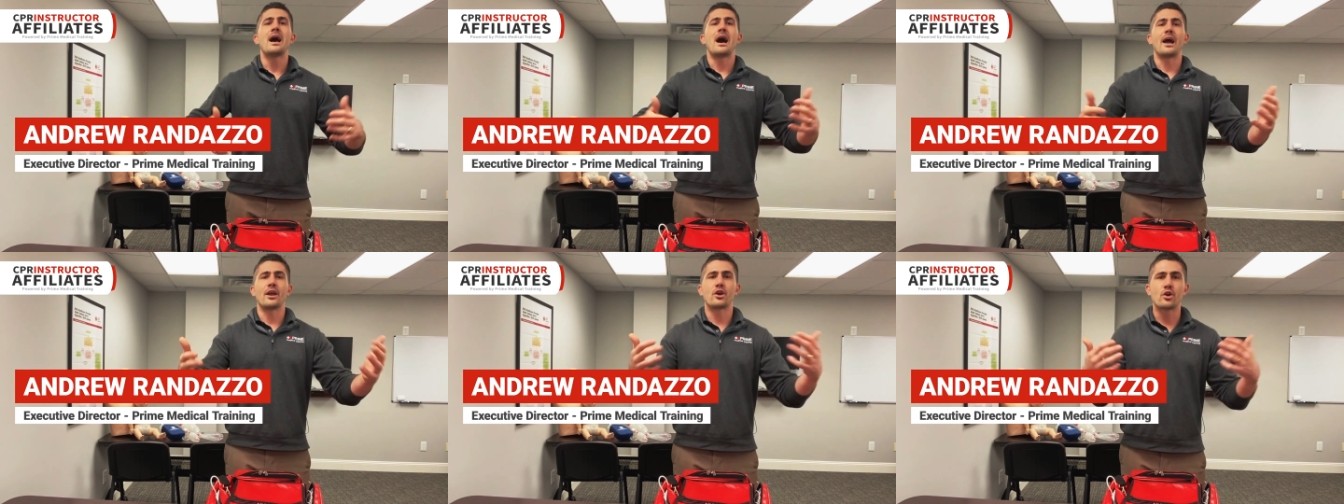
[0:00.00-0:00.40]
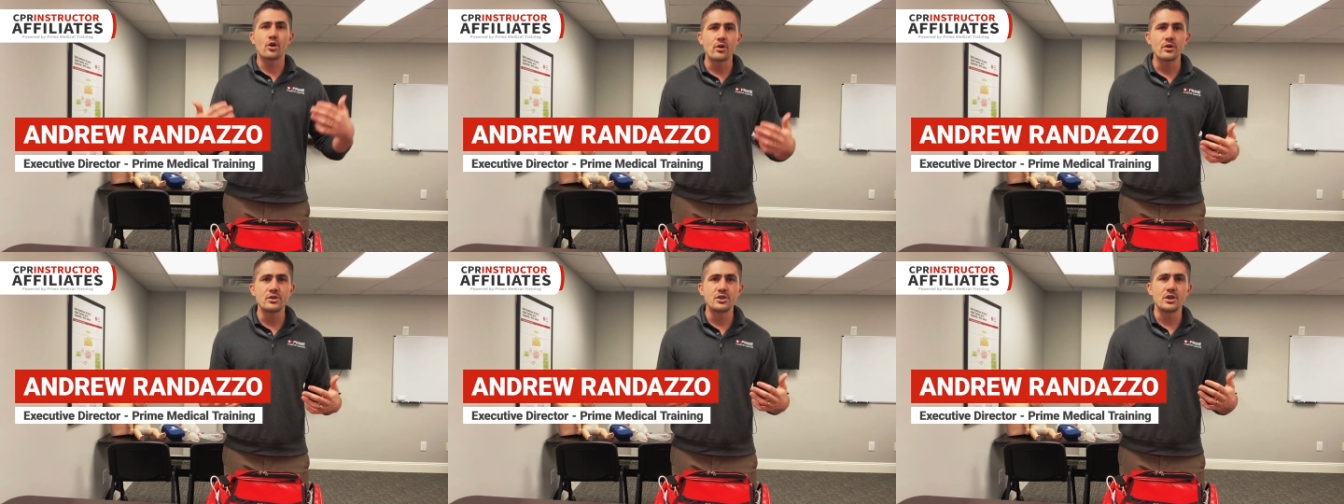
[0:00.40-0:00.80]
I
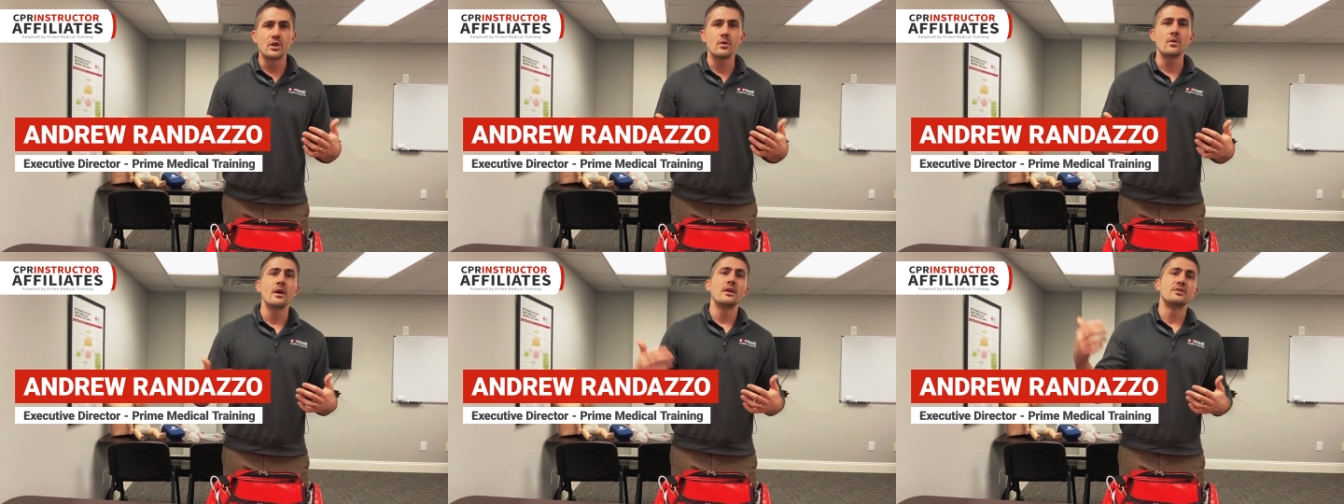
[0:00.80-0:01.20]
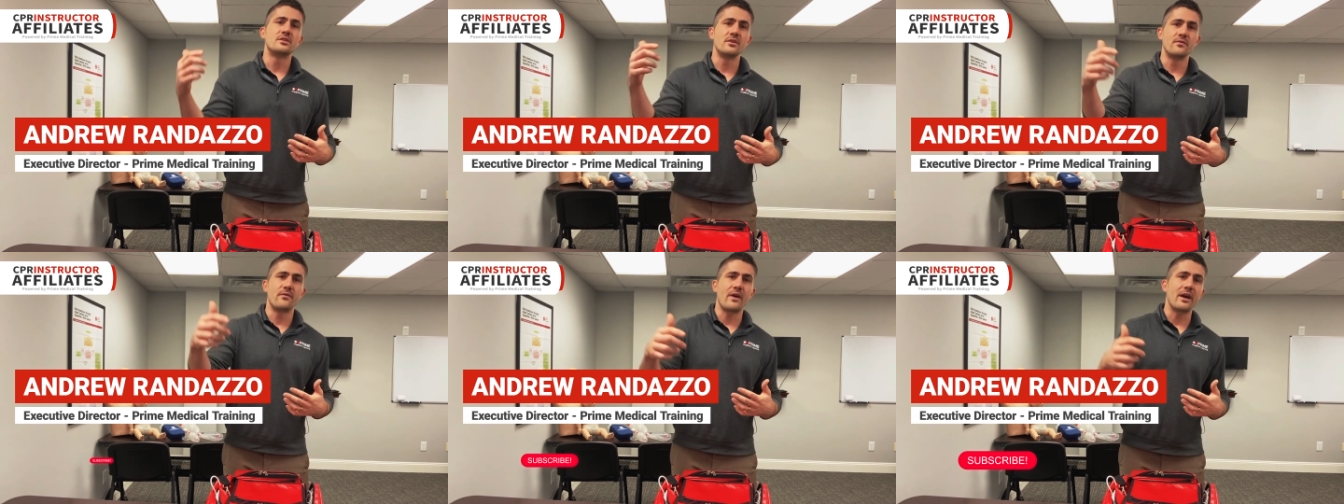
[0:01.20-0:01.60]
encourage you
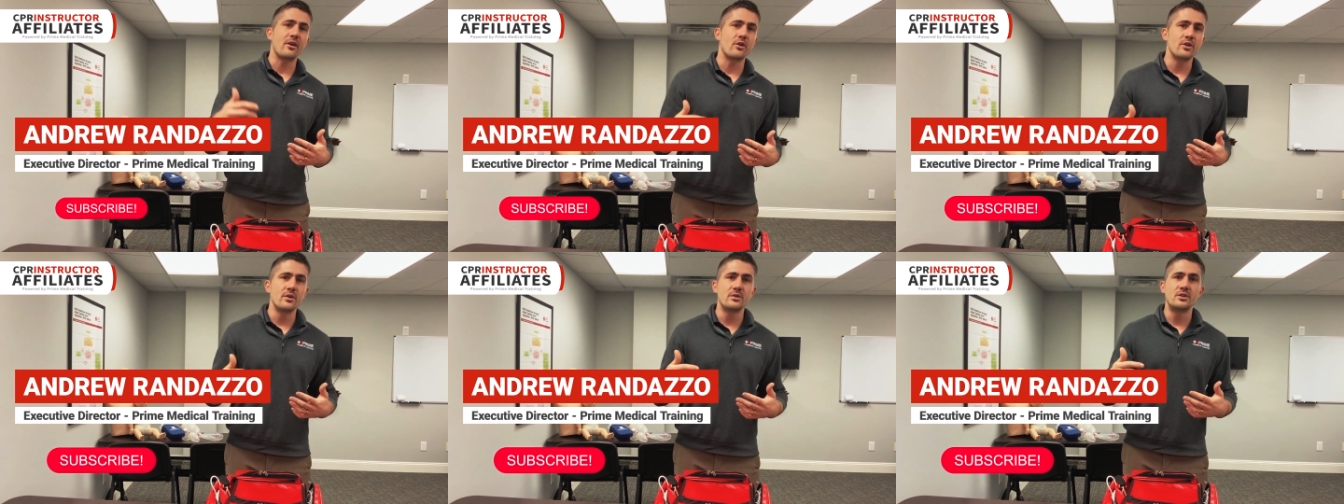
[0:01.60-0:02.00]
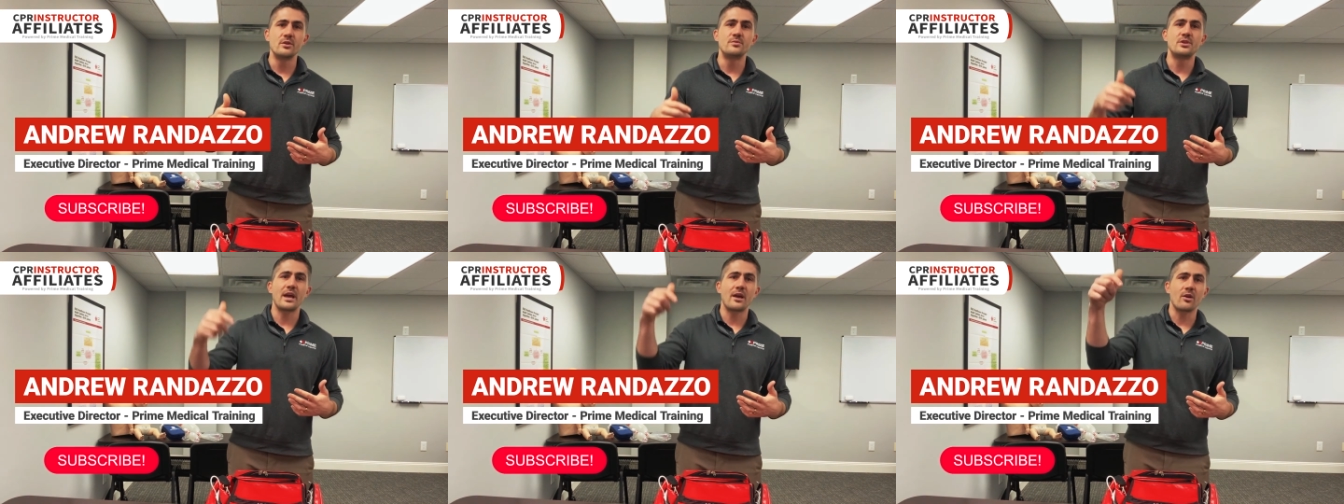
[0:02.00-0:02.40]
to find our
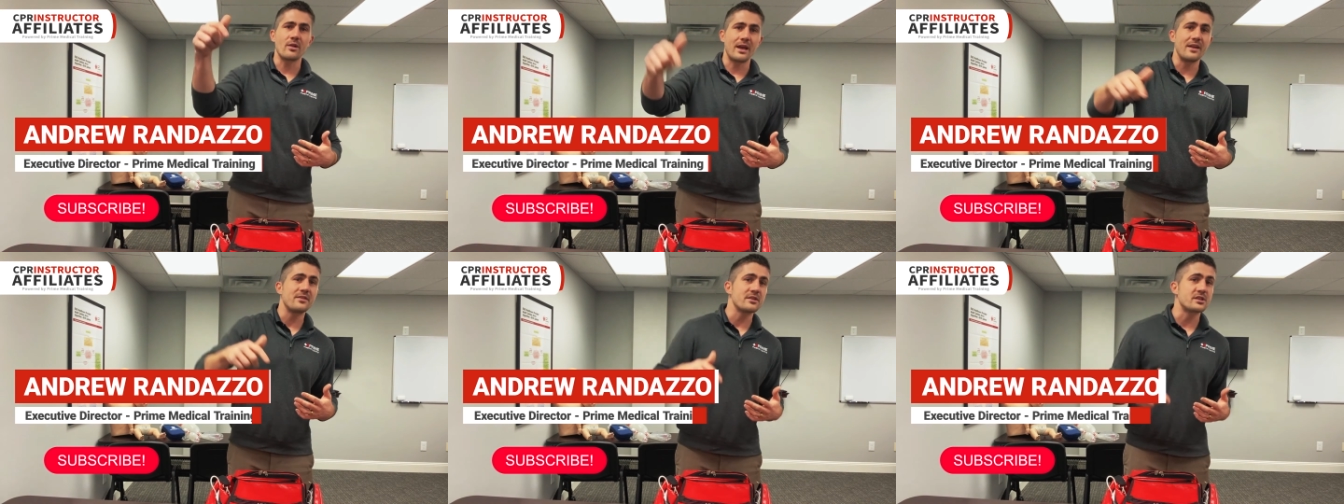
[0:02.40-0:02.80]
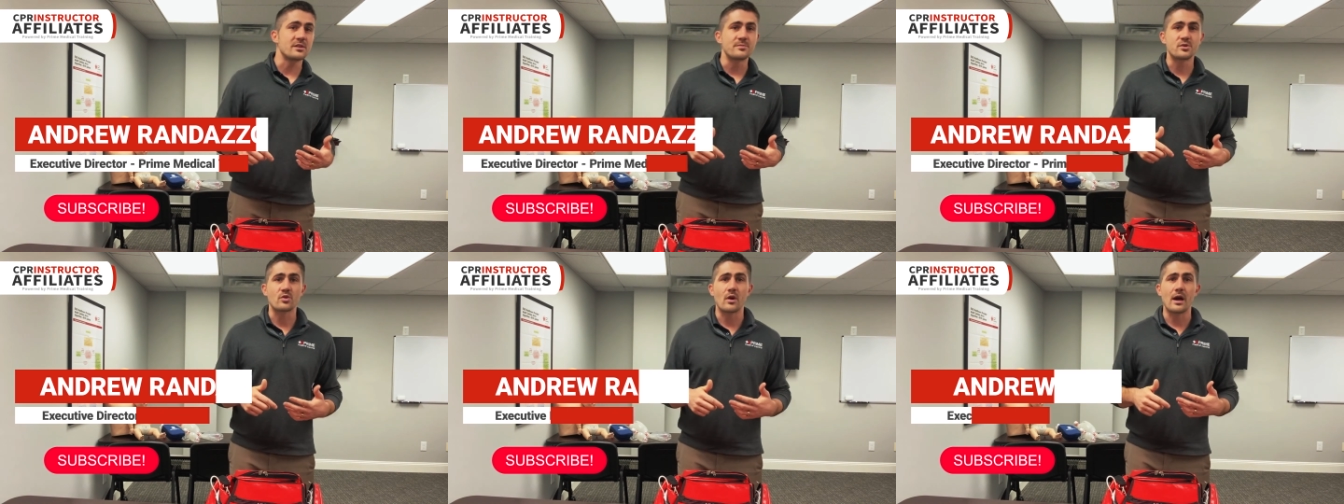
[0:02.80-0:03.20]
YouTube channel, hit the
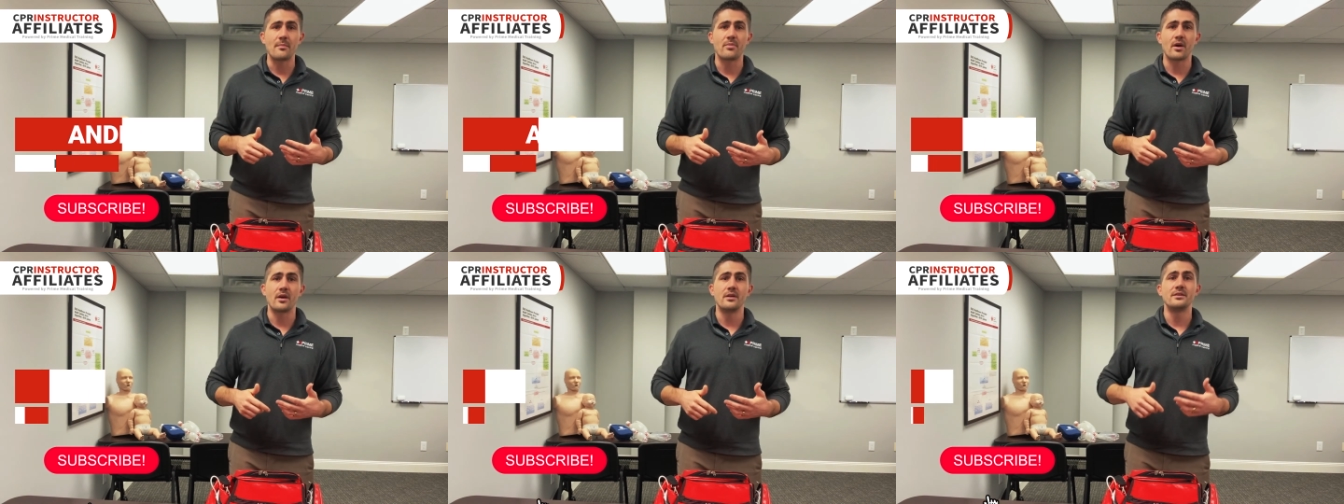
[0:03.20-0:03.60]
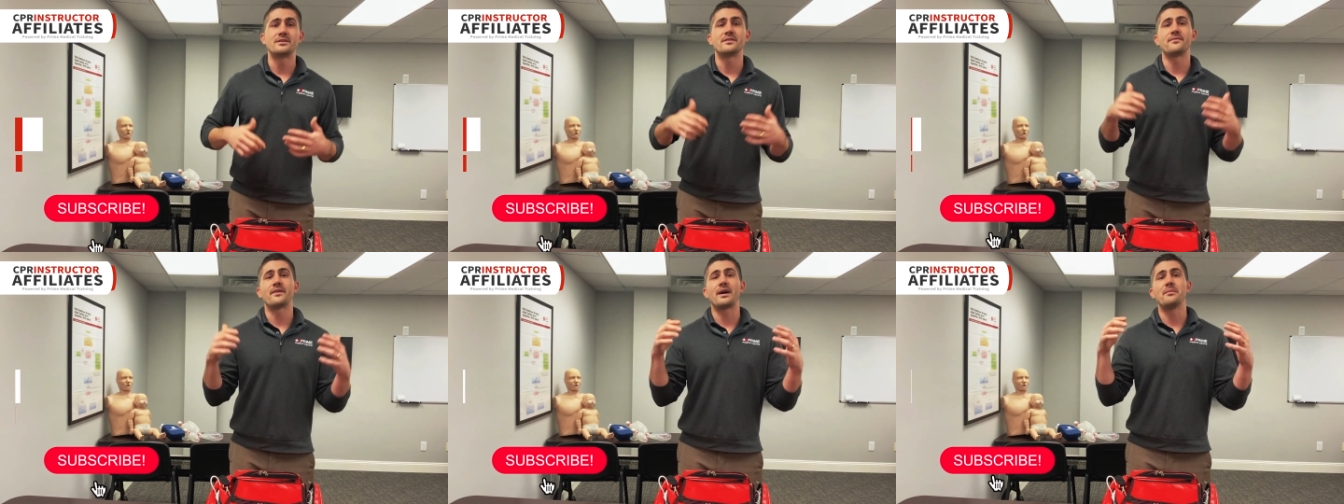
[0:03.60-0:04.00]
subscribe button
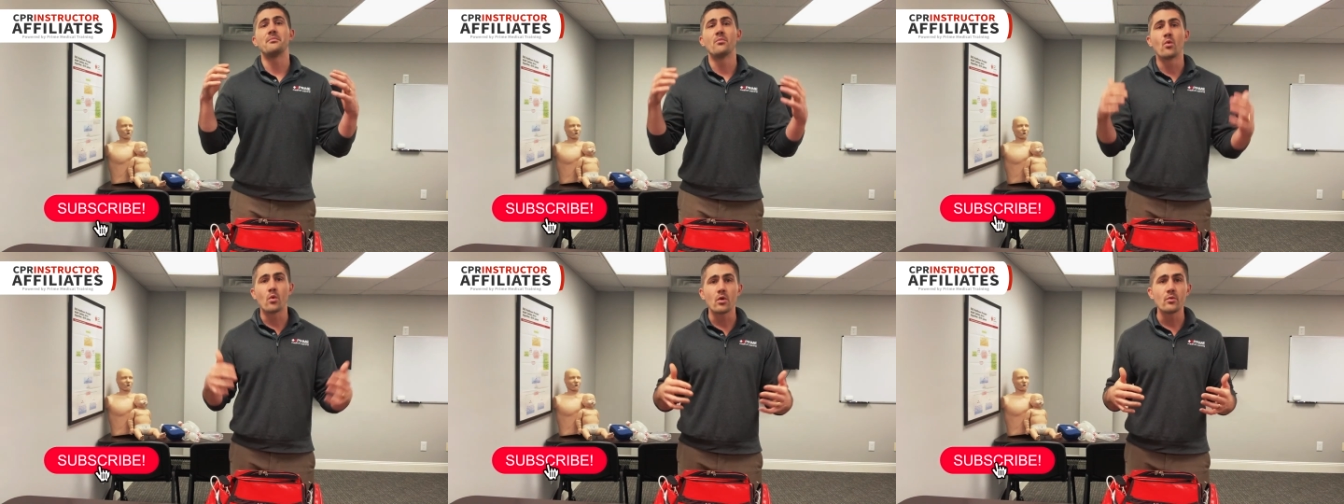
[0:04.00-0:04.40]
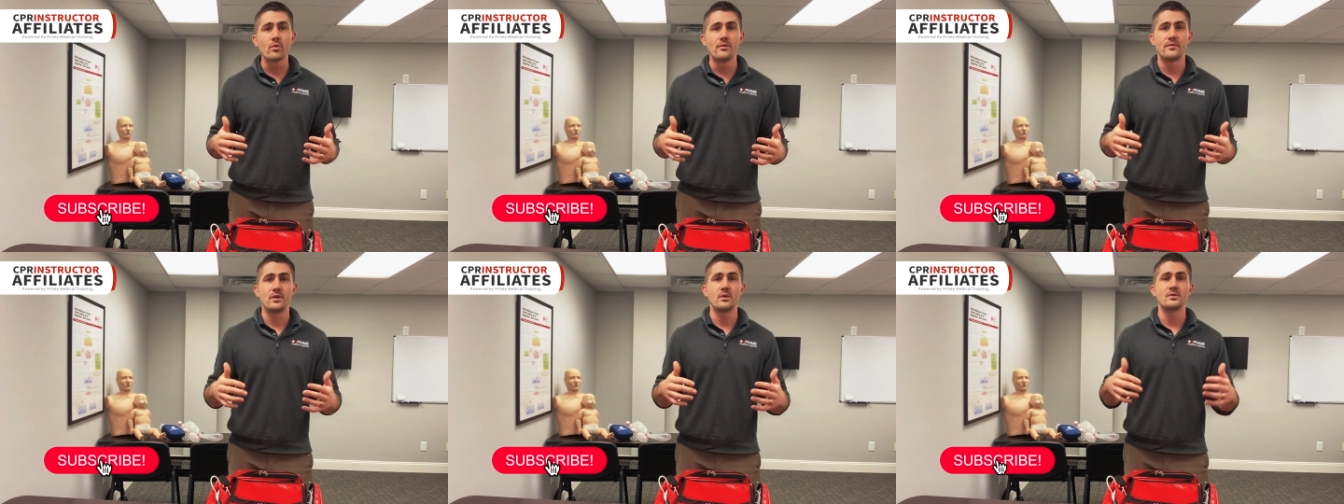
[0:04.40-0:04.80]
to find more
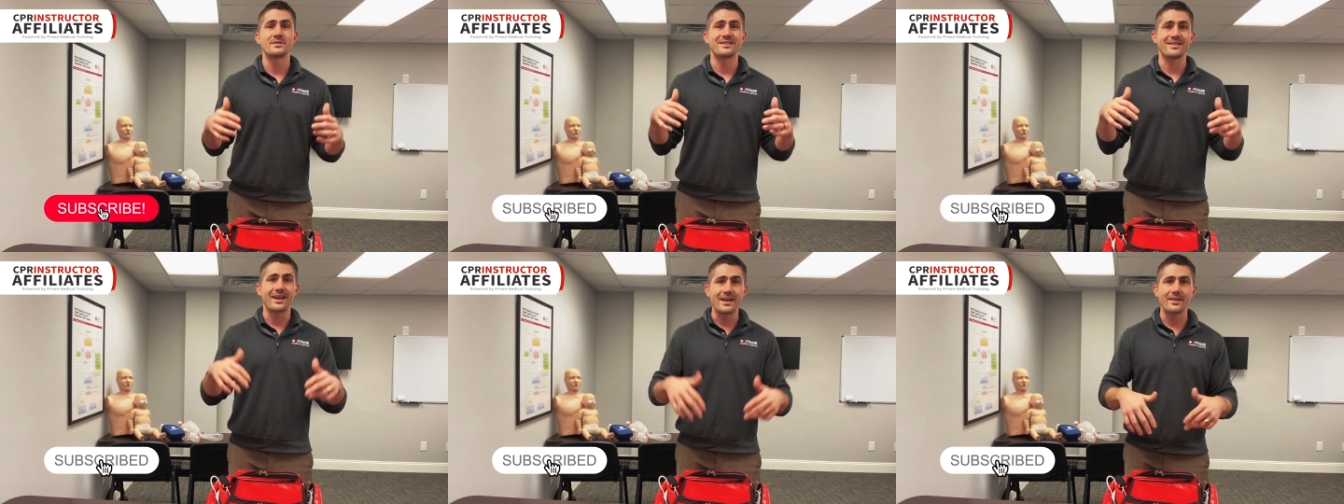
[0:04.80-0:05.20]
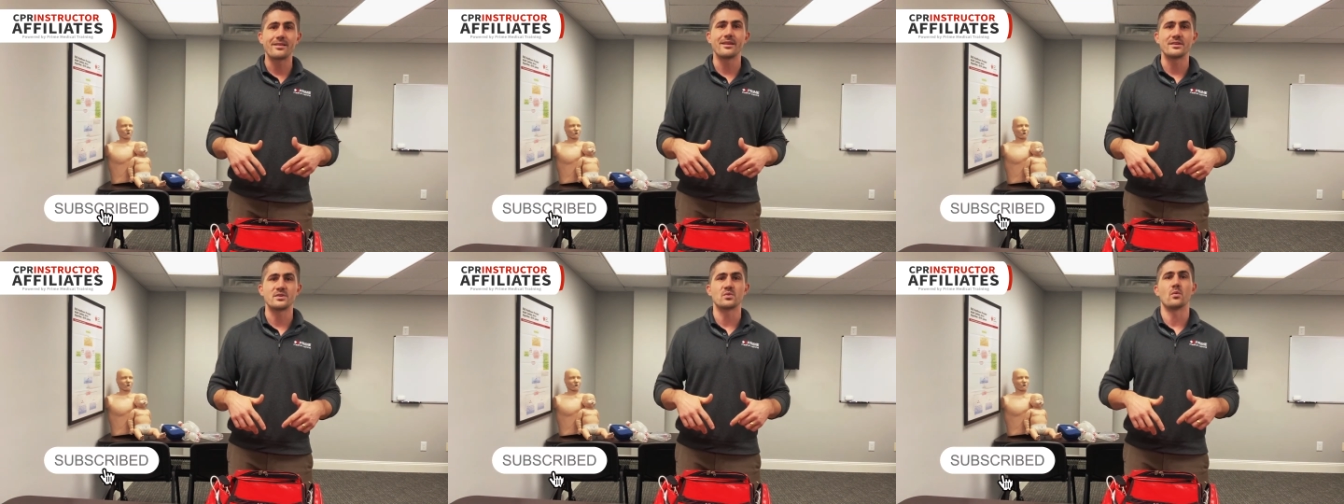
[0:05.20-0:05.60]
reviews like
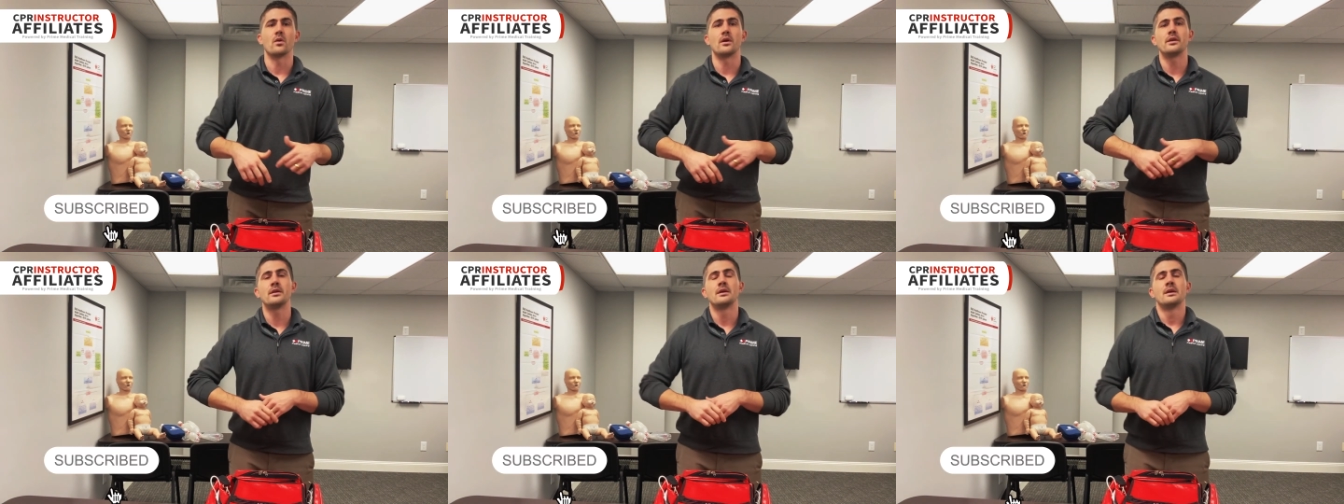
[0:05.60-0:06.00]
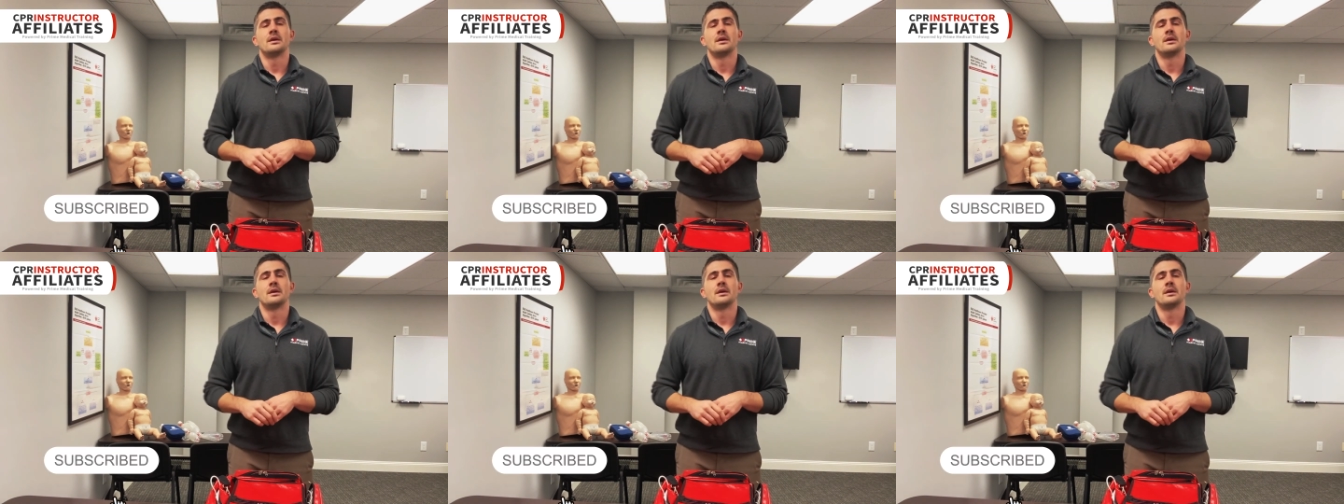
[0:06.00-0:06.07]
this one